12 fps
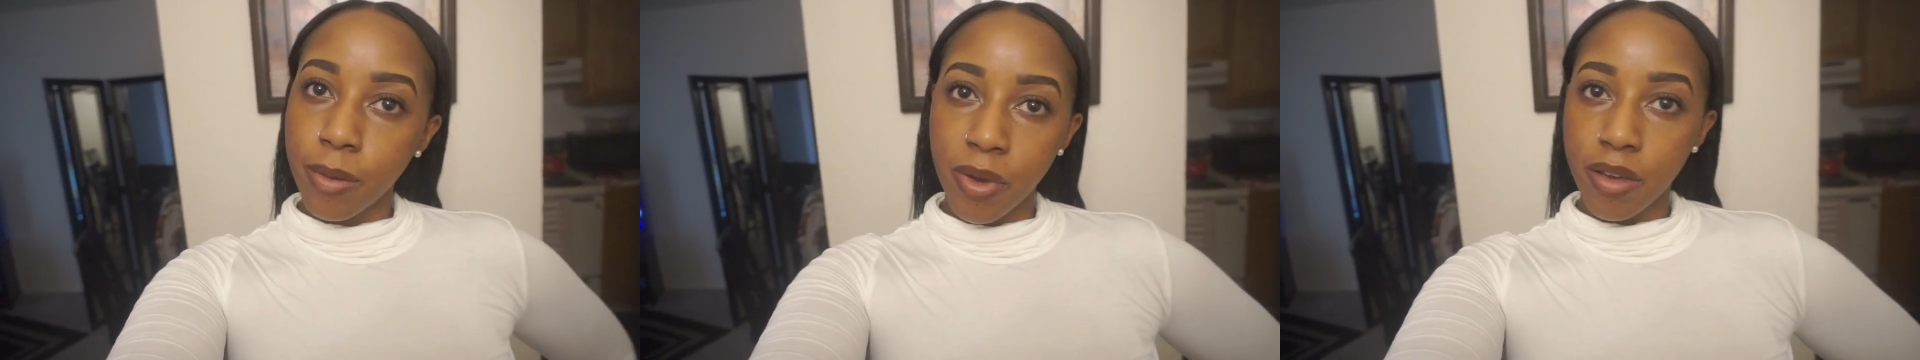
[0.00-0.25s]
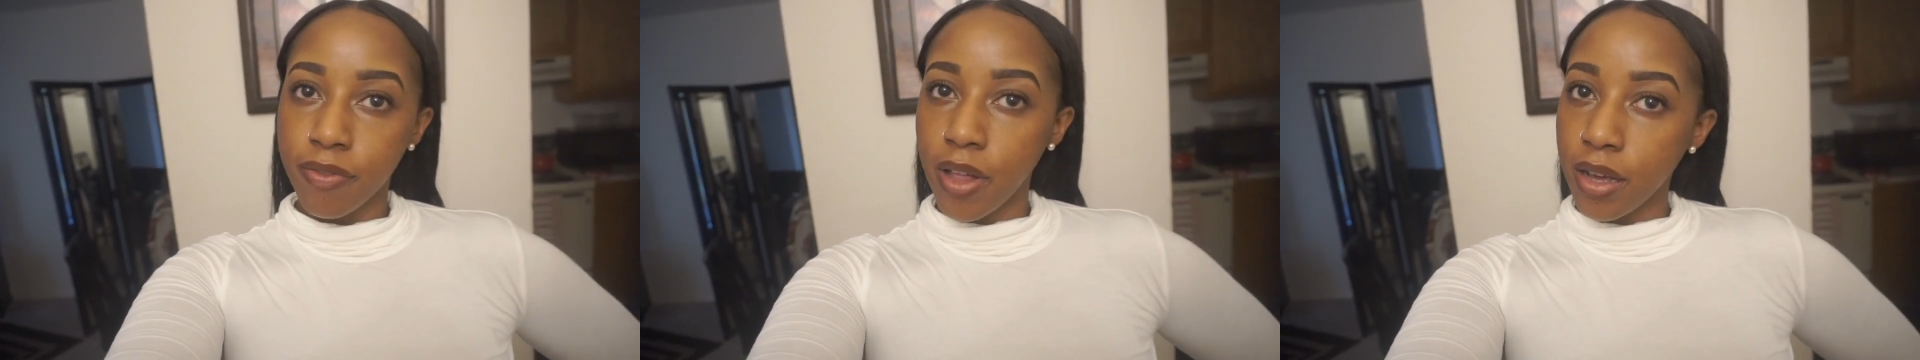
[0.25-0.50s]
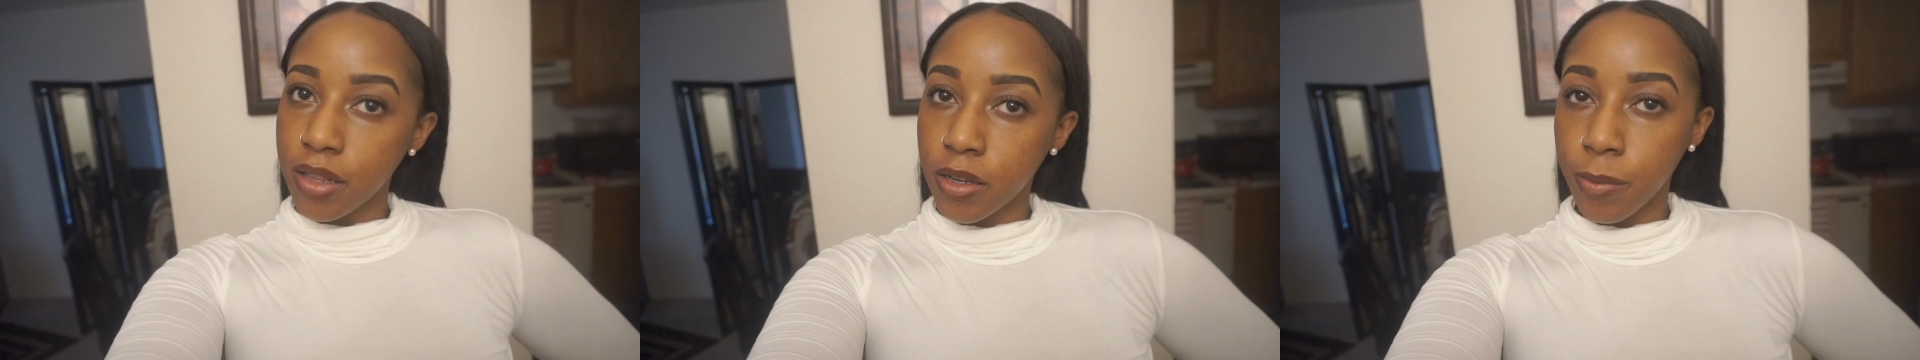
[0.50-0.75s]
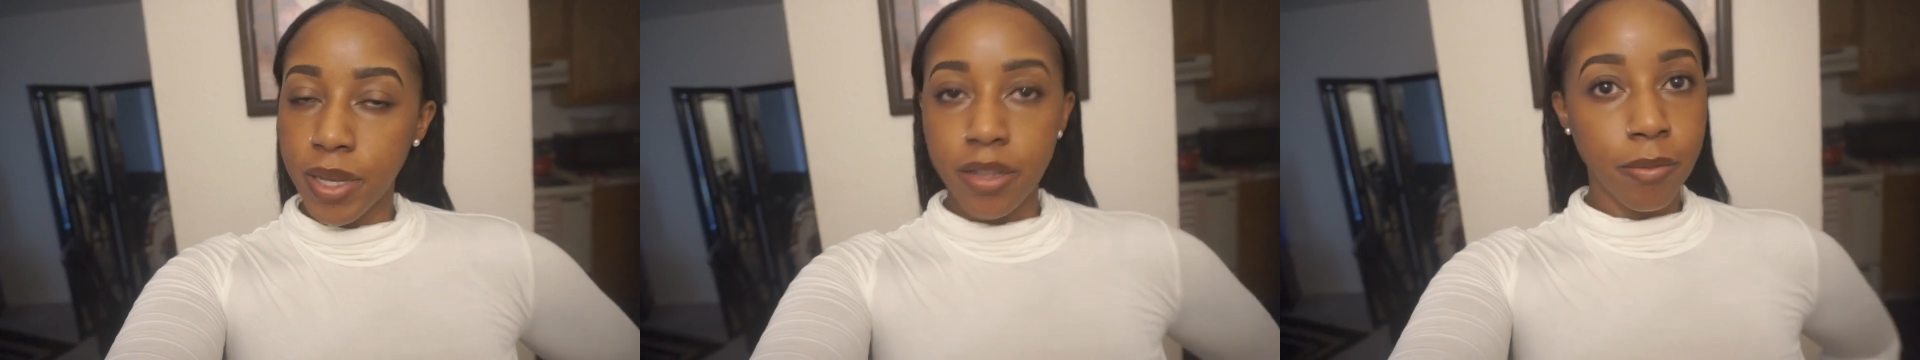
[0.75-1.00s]
I might vlog a
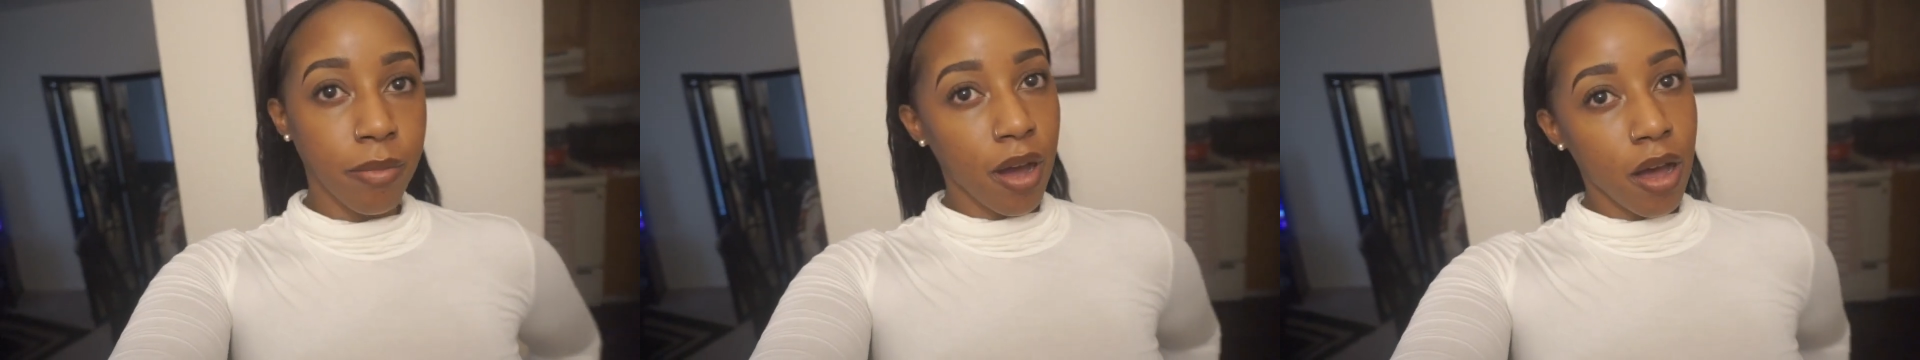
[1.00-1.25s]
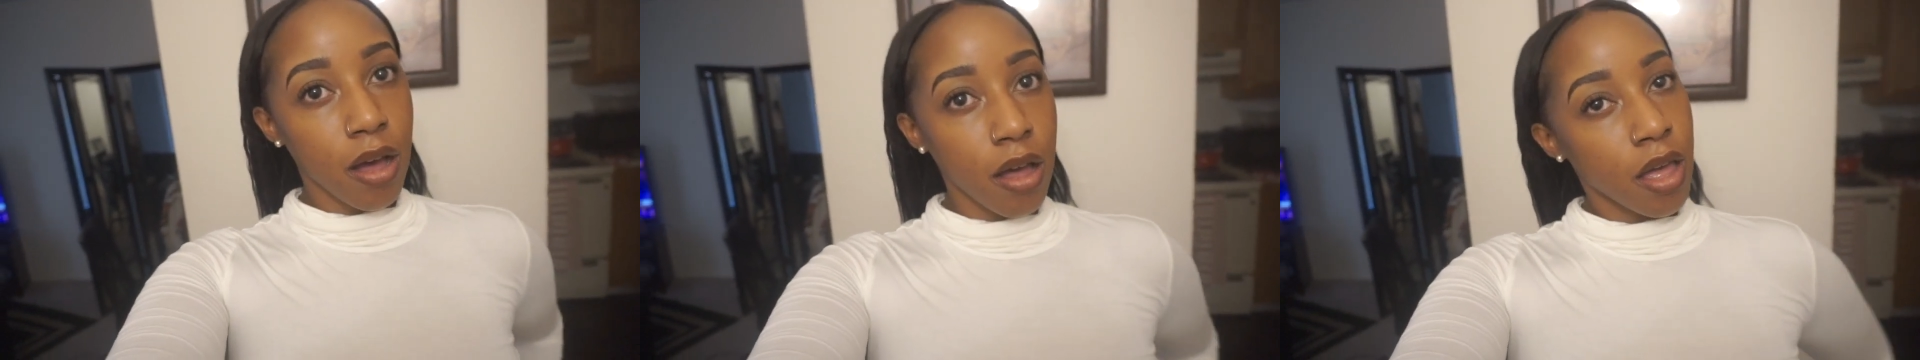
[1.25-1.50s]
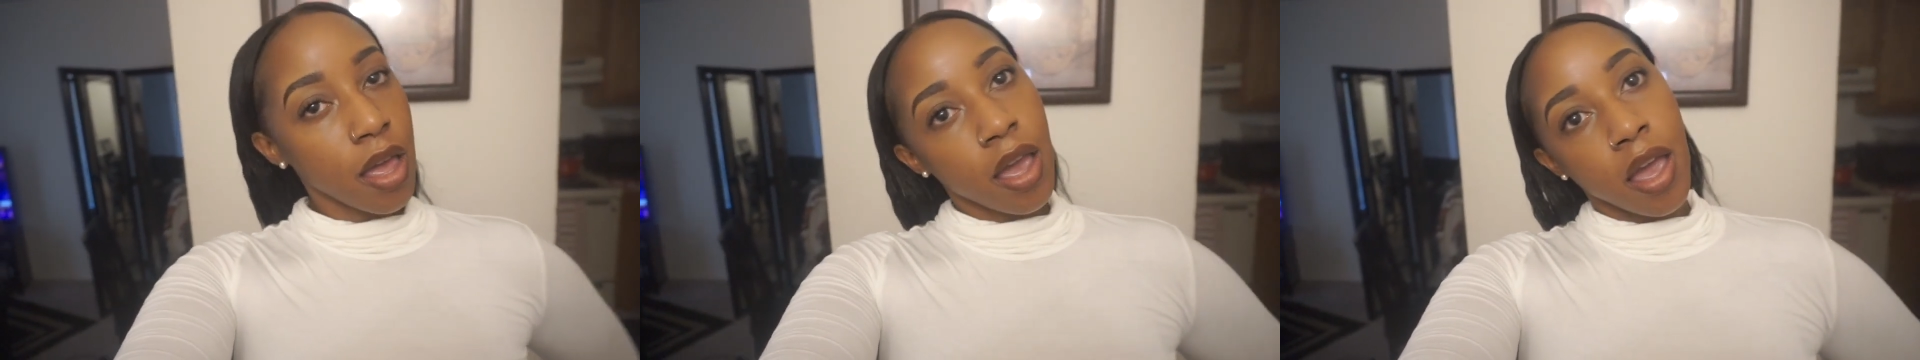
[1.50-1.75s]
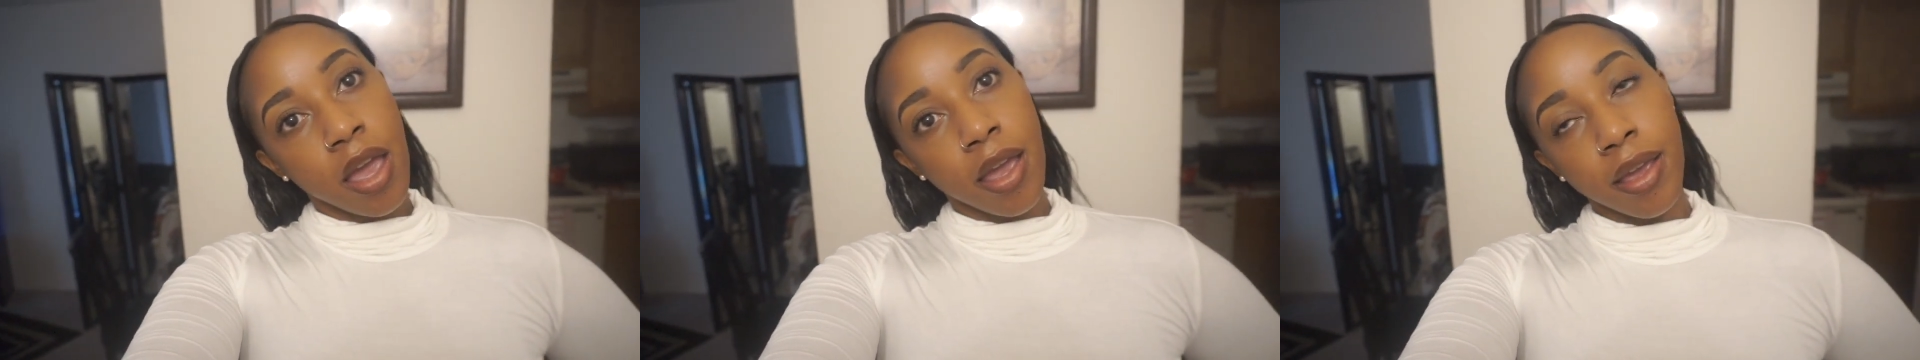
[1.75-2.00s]
little bit in the mall
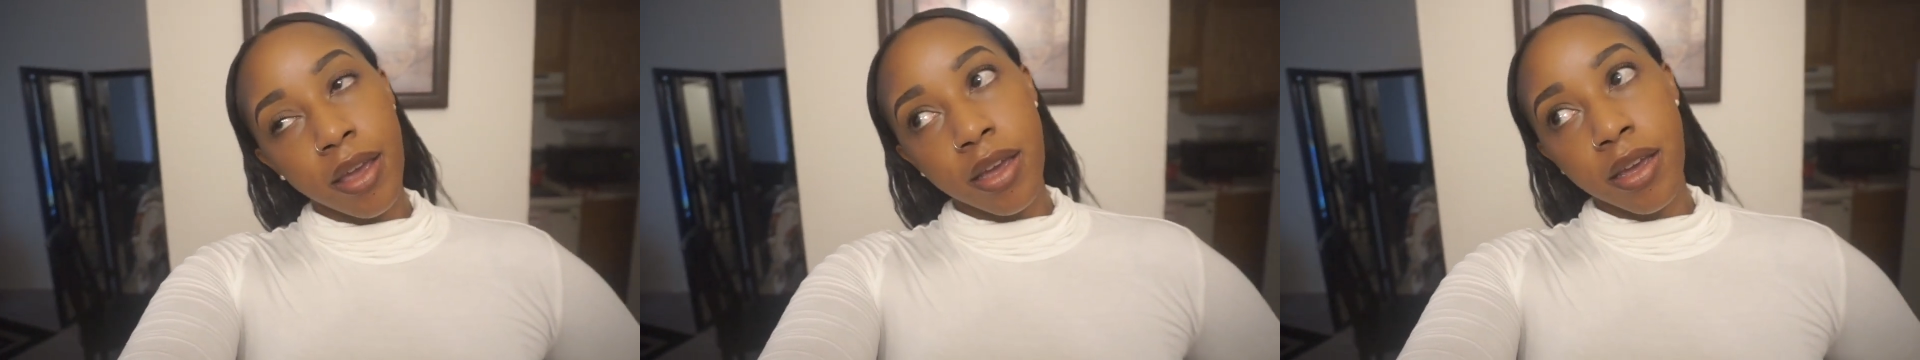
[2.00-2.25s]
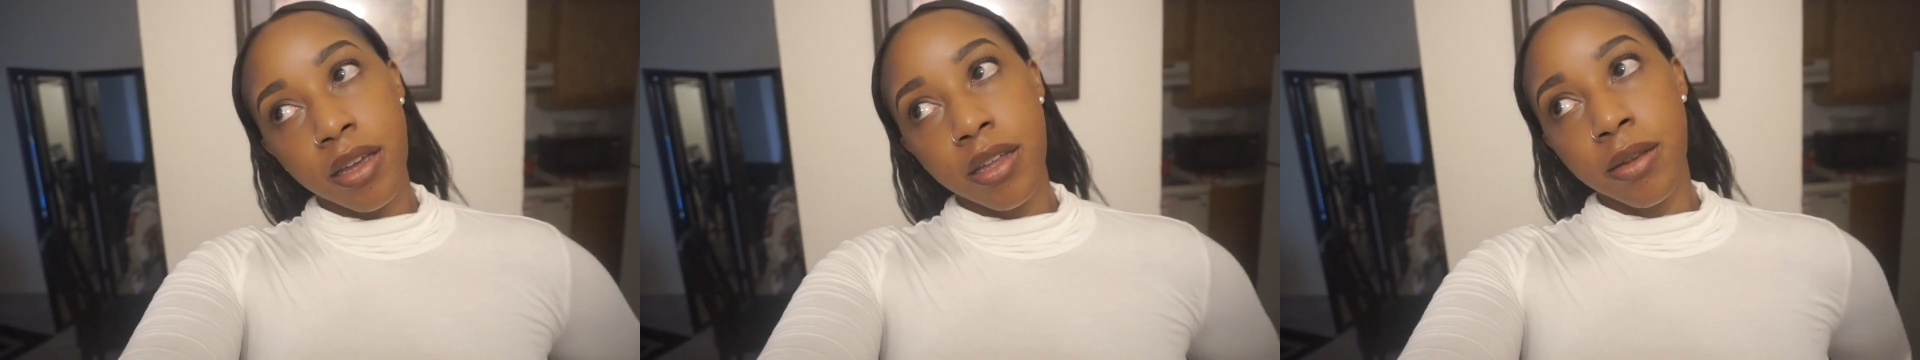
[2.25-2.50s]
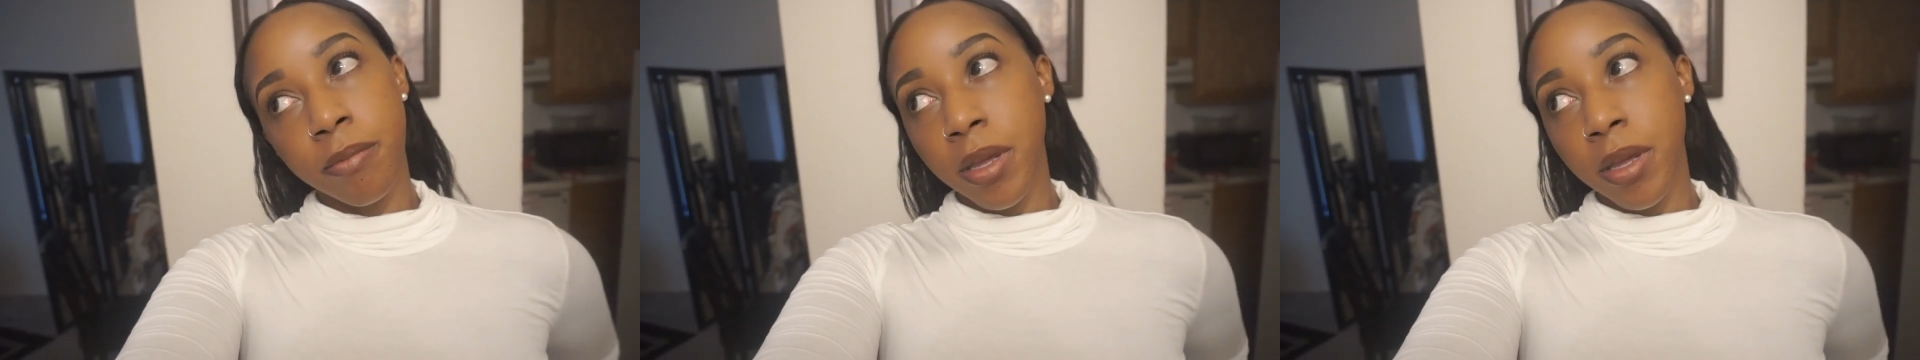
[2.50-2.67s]
and